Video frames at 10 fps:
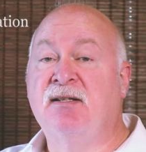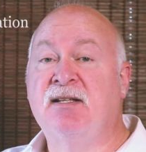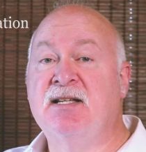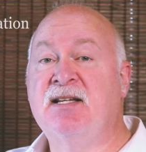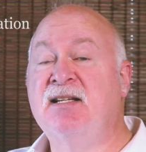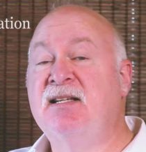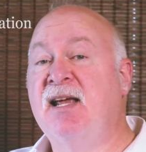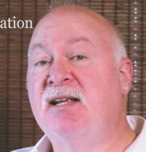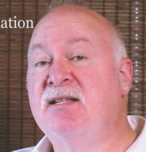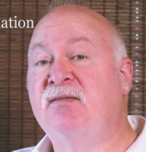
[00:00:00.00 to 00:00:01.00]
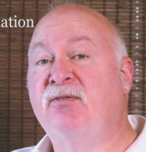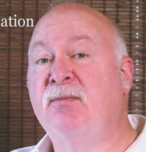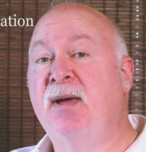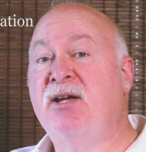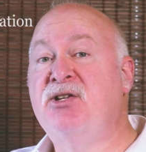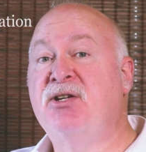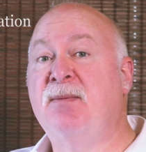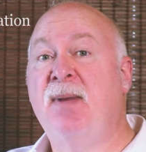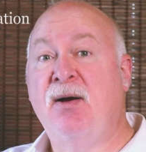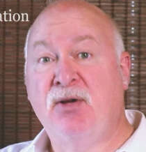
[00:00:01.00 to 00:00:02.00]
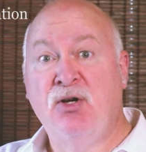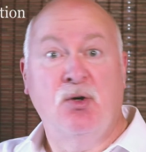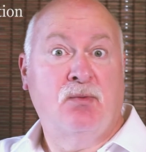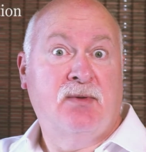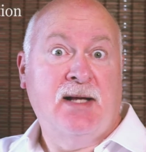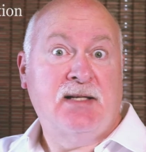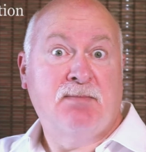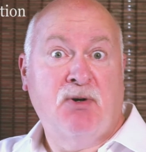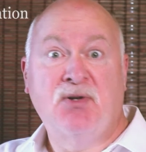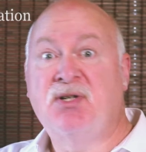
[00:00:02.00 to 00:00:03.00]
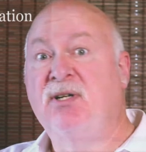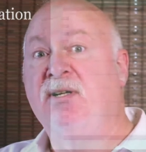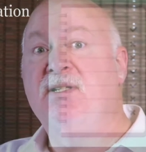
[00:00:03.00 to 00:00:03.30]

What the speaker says: This contains information about you that's personal,